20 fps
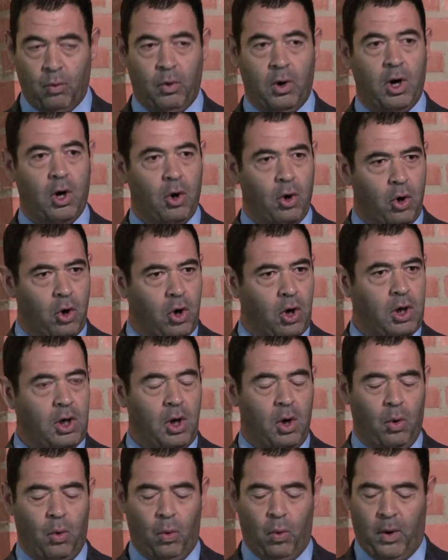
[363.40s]
were all
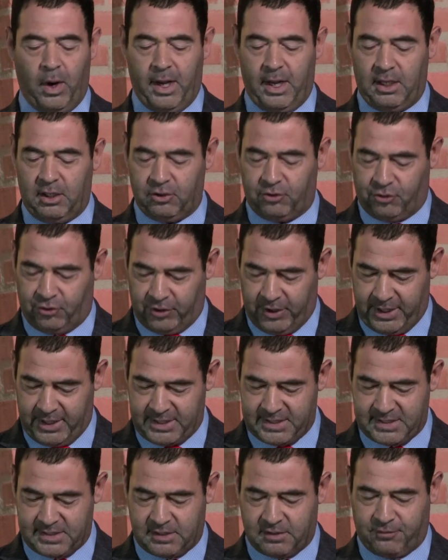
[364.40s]
well
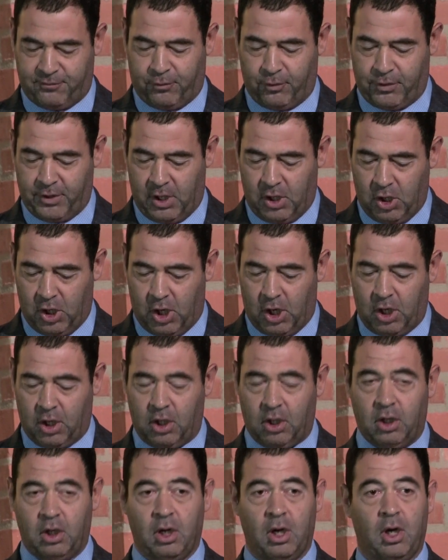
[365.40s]
dressed for the
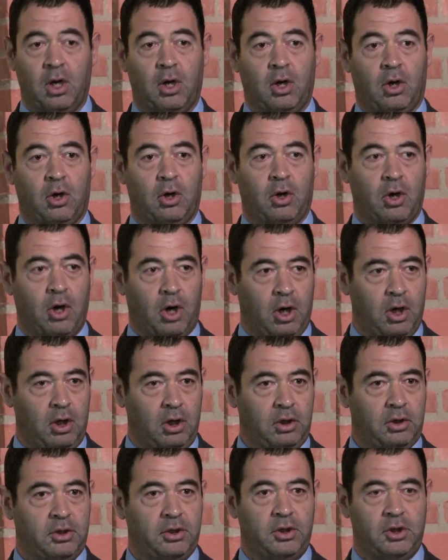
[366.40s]
long,
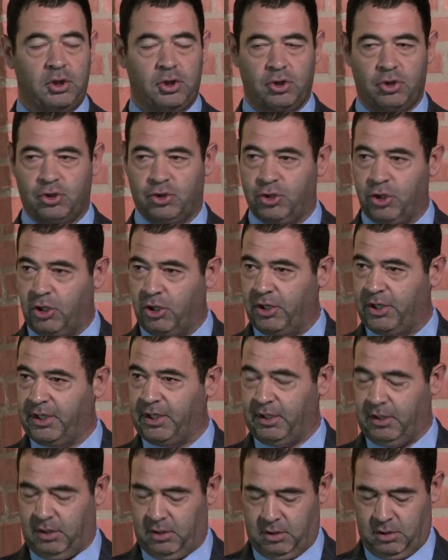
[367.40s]
cold
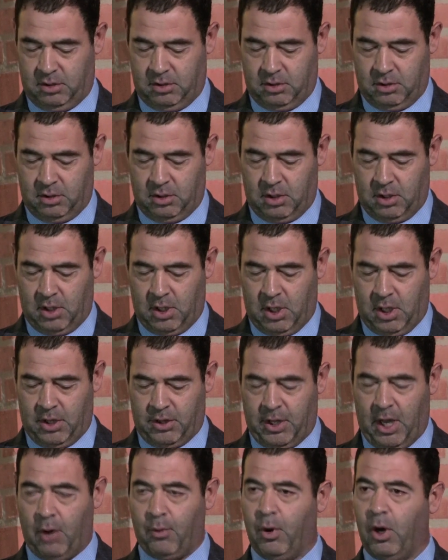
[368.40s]
journey.
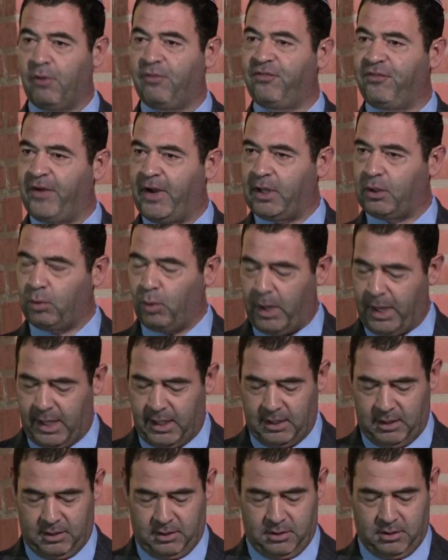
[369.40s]
They were fed
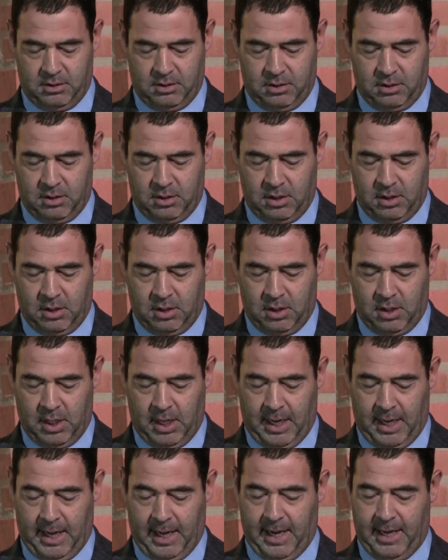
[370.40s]
well,
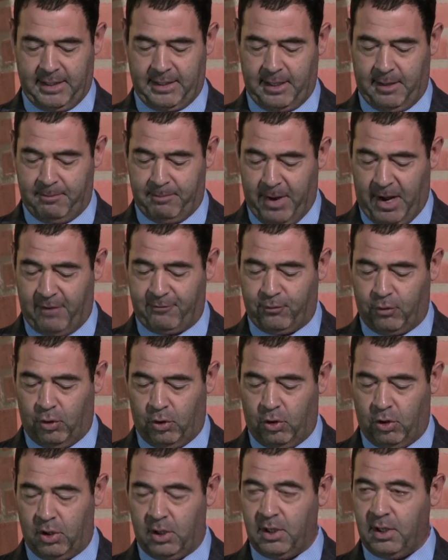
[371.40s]
and above
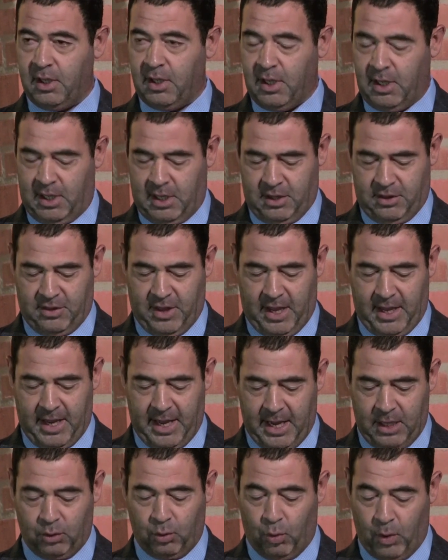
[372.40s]
all, they
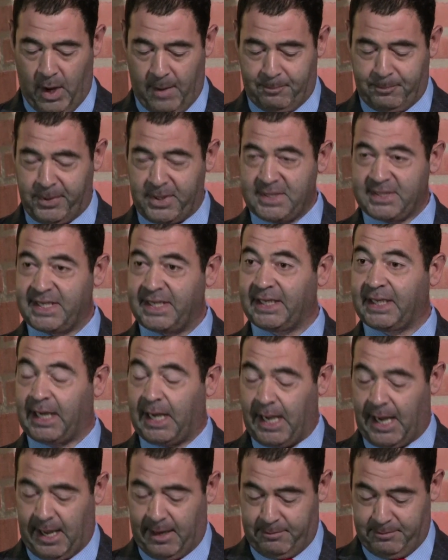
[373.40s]
had weapons and
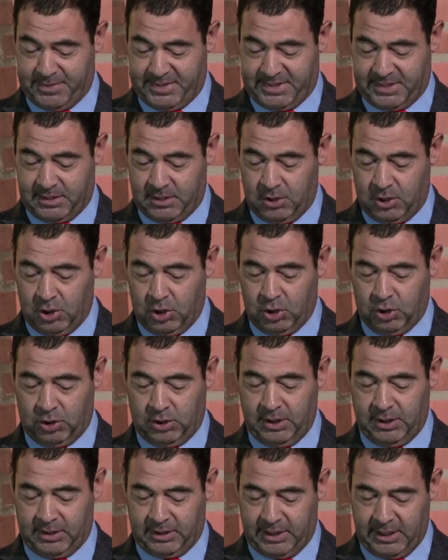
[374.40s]
clubs
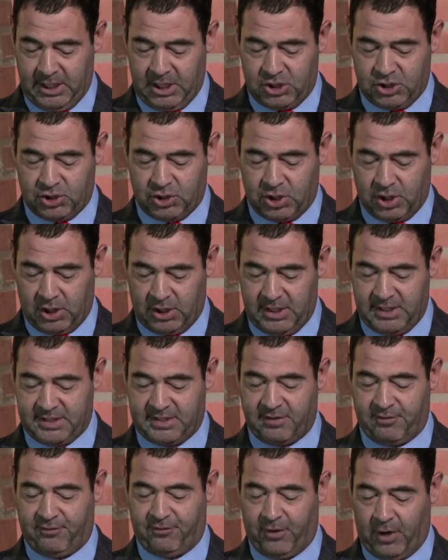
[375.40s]
to teach
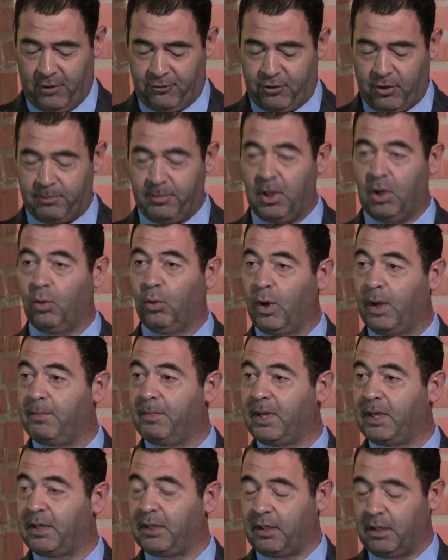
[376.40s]
these vulnerable
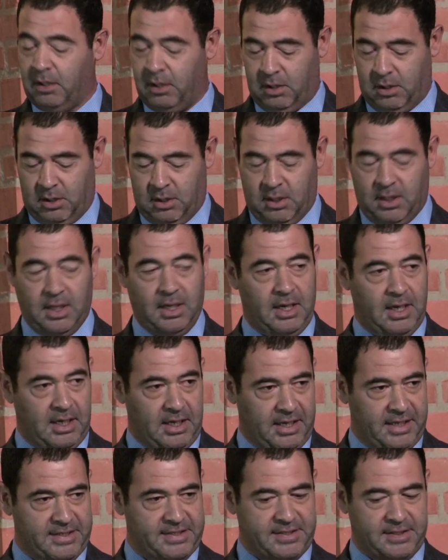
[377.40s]
women
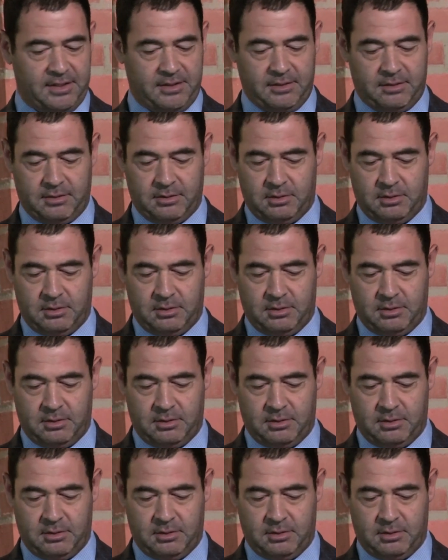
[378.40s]
a lesson.